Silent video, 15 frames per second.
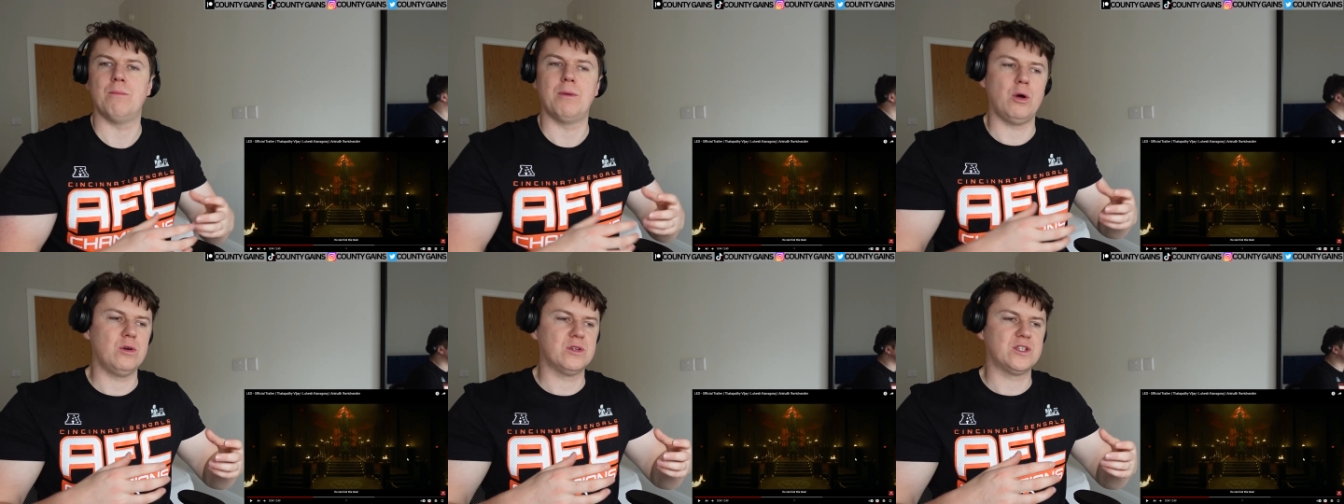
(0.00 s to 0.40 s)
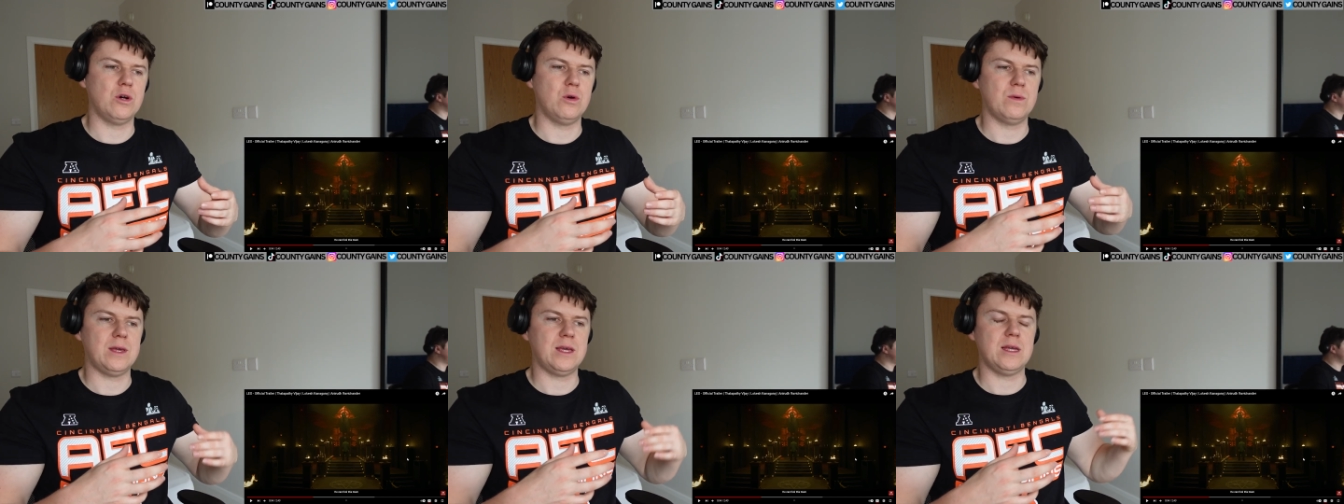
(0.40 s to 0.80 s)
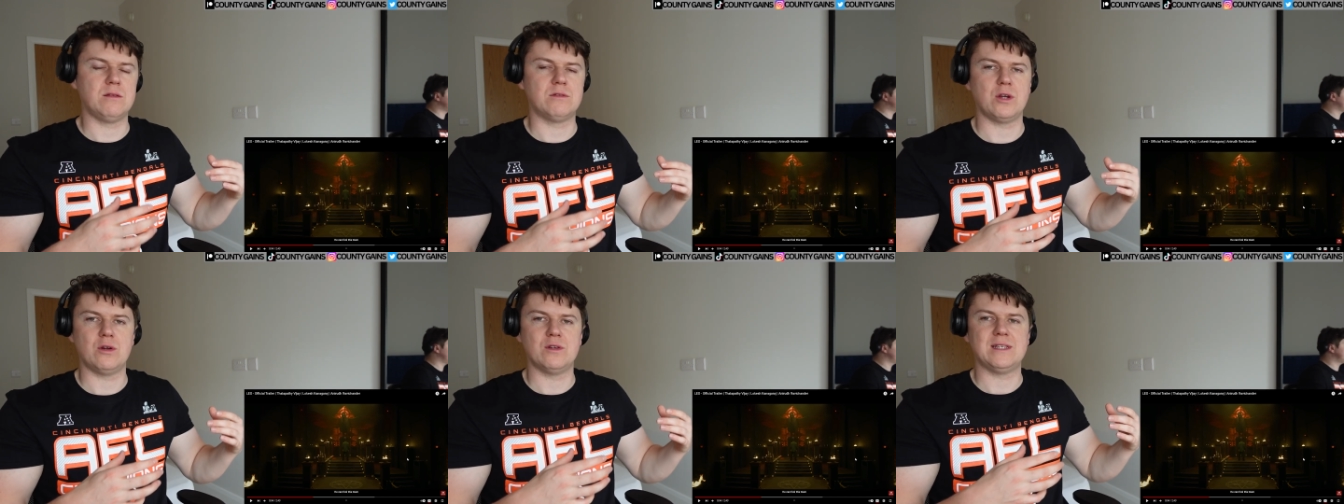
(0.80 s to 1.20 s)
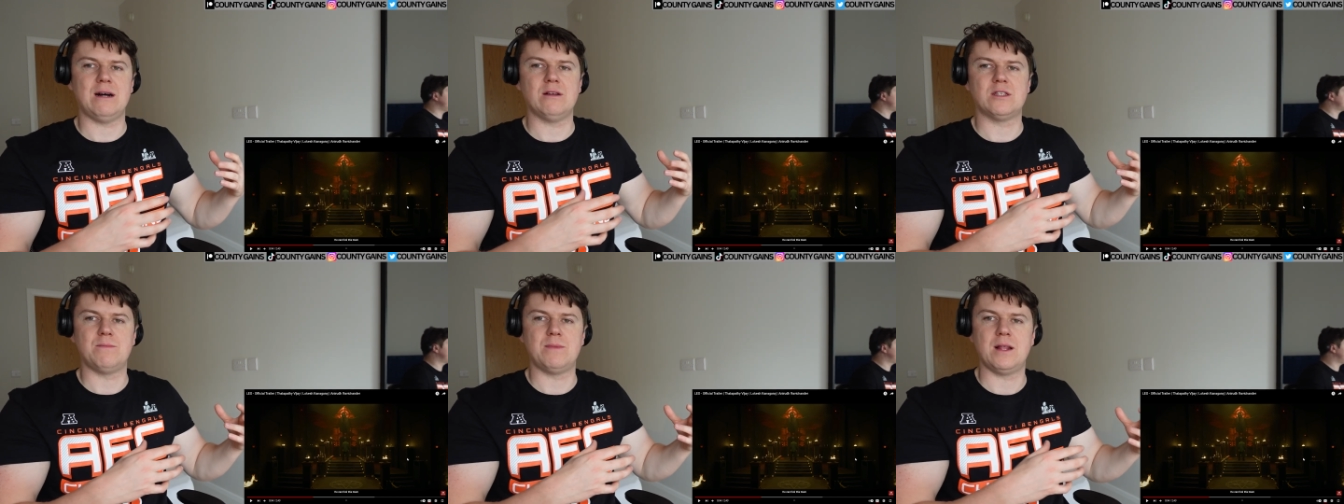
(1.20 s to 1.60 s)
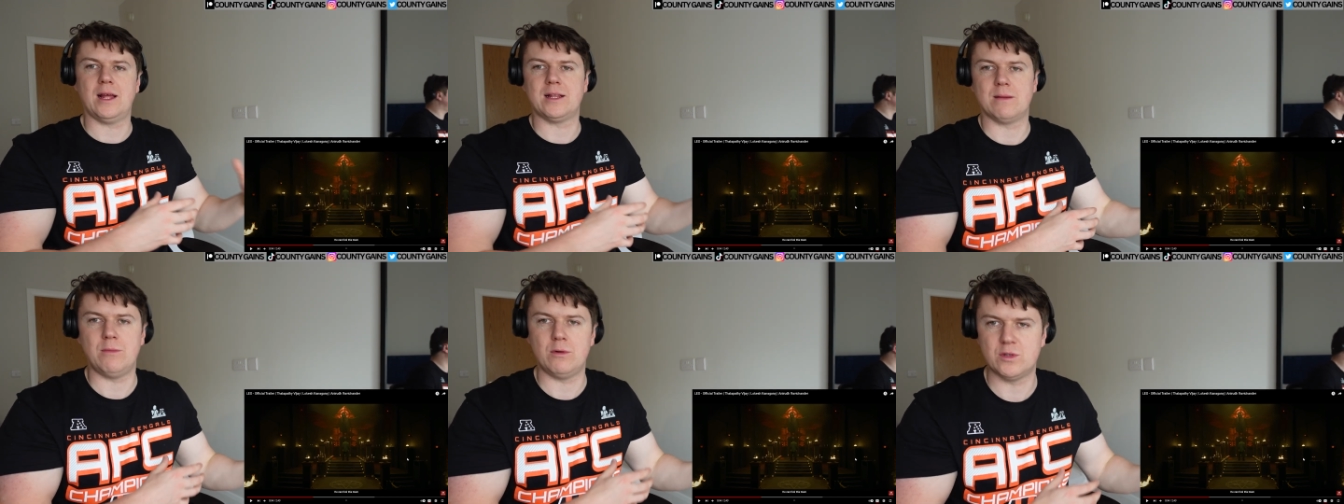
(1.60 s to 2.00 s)
but also he turns out to be
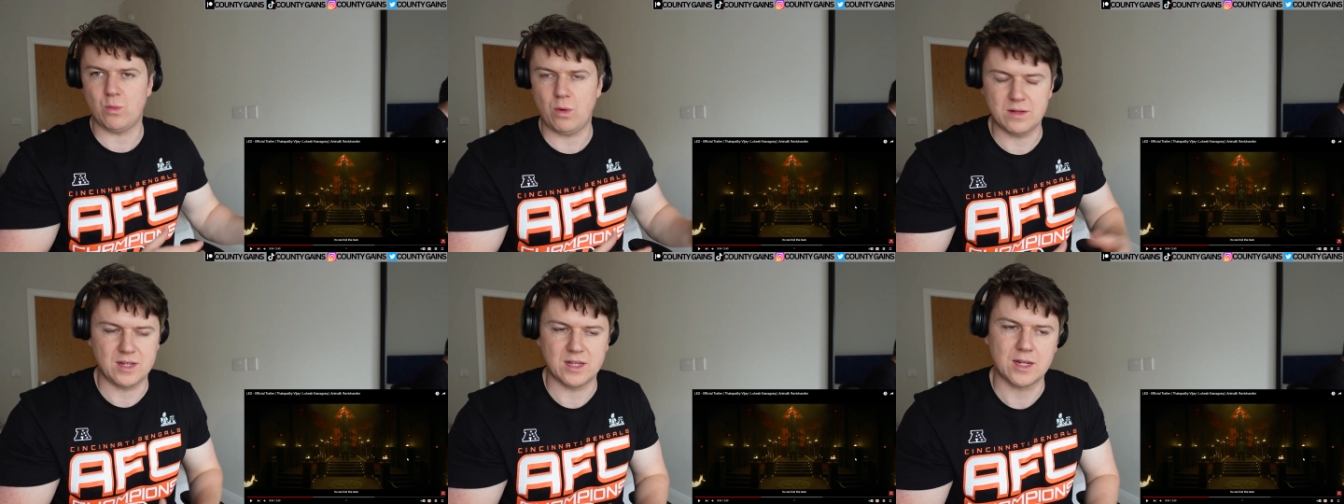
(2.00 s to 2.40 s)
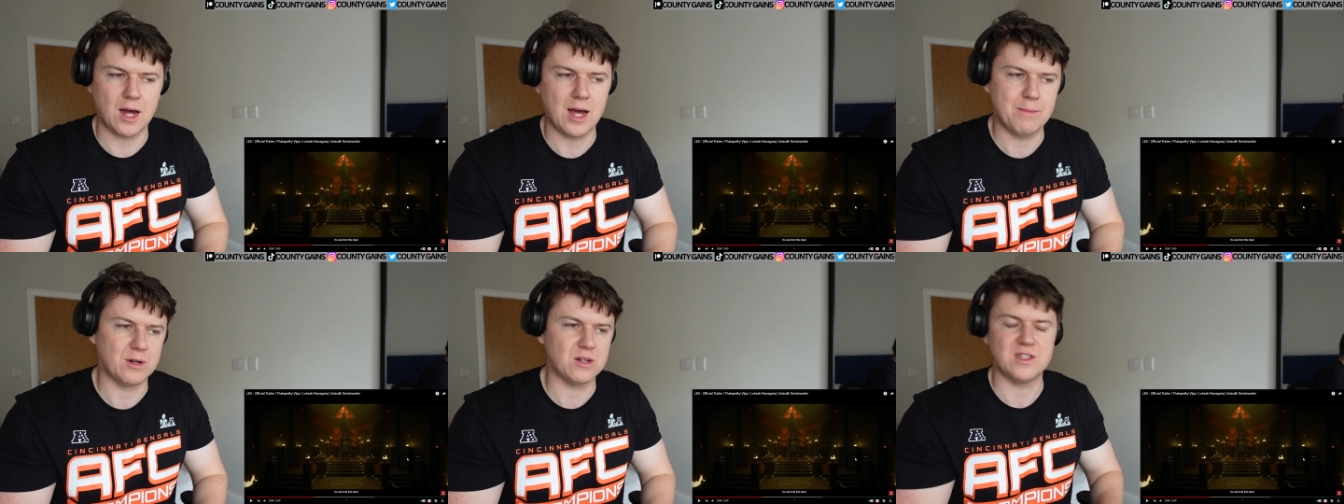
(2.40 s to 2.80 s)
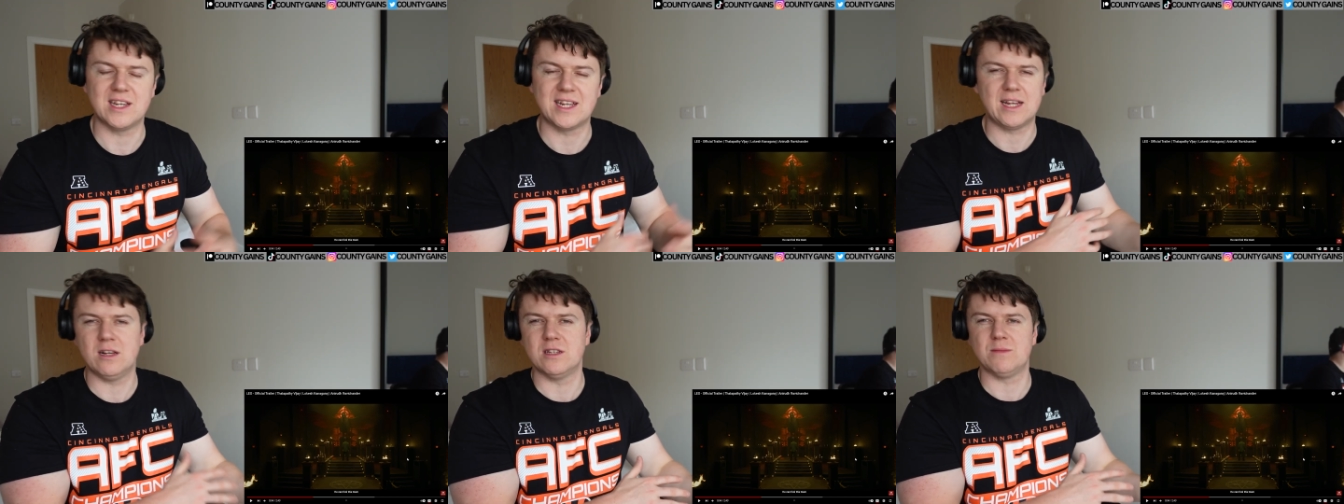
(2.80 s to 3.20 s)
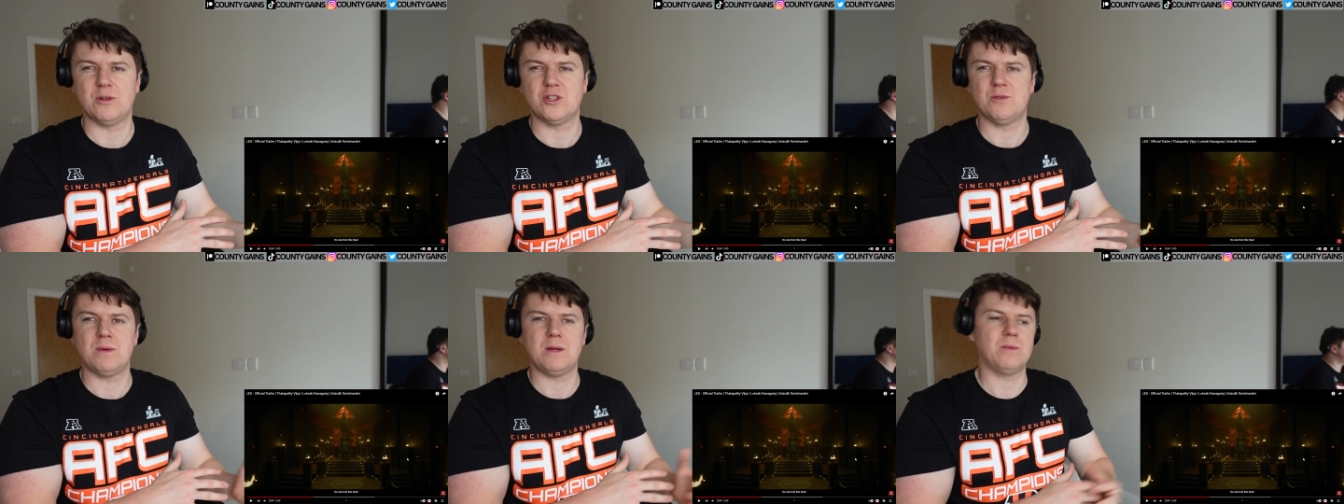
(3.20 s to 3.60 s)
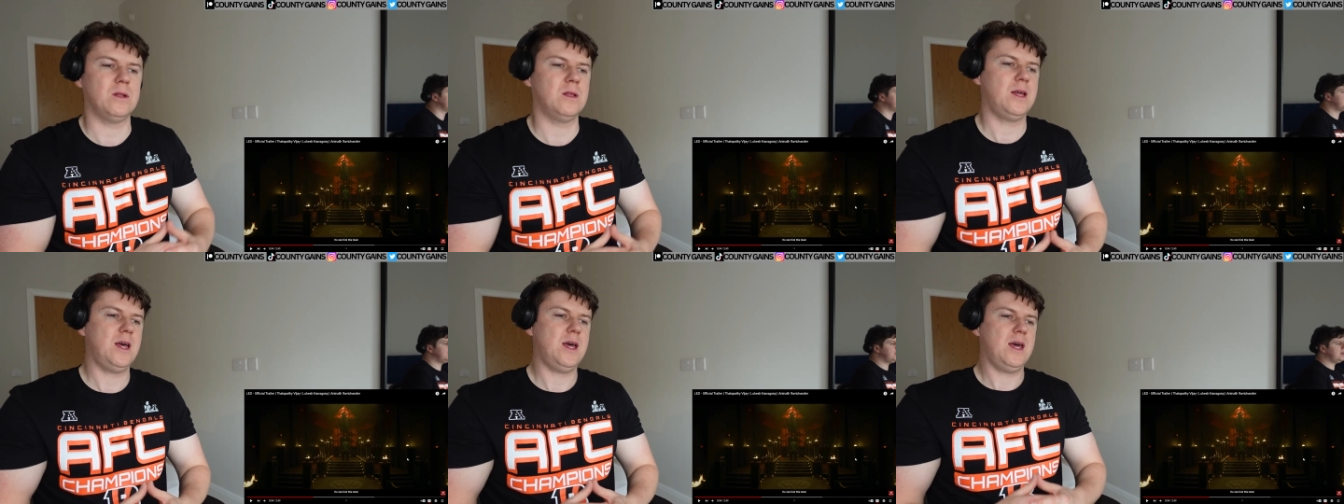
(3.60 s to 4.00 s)
like the most wanted guy because he kills a bunch of people.